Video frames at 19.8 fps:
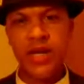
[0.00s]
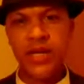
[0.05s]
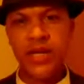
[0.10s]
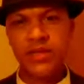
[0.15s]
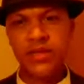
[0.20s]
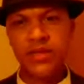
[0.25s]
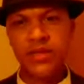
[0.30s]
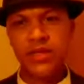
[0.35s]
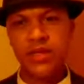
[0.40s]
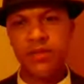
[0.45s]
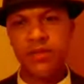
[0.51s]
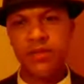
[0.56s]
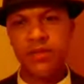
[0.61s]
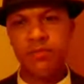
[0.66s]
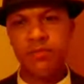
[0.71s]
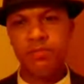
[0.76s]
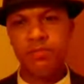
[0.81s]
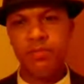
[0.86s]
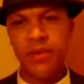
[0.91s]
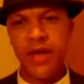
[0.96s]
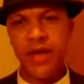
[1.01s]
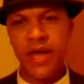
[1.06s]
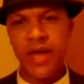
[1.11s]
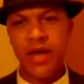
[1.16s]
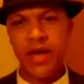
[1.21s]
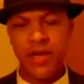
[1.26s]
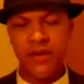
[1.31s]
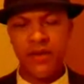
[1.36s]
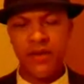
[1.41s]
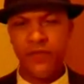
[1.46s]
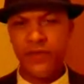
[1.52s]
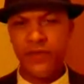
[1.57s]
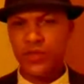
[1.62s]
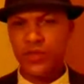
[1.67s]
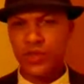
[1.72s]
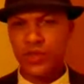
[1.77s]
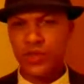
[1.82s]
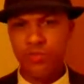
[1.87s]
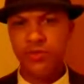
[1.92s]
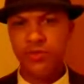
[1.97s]
Maybe not the Batman
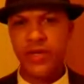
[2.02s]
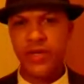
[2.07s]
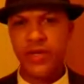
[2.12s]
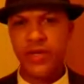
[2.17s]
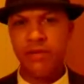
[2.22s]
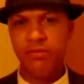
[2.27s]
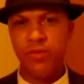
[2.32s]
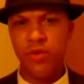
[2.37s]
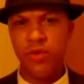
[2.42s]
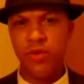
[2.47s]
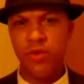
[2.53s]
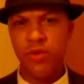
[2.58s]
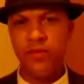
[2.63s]
versus Superman